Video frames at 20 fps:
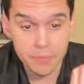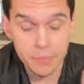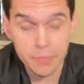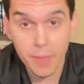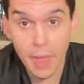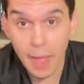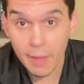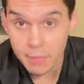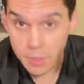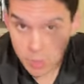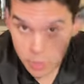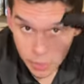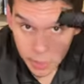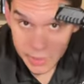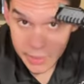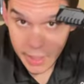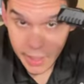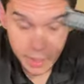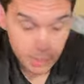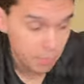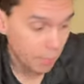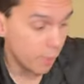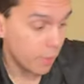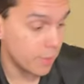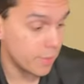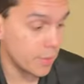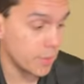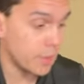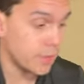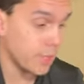After you go and take it apart, then
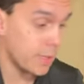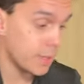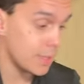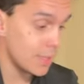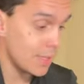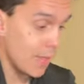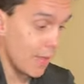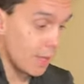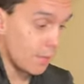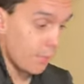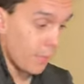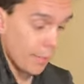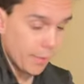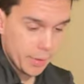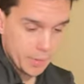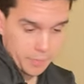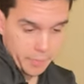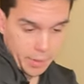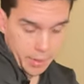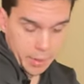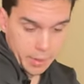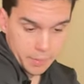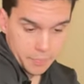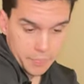you take the slide apart, right?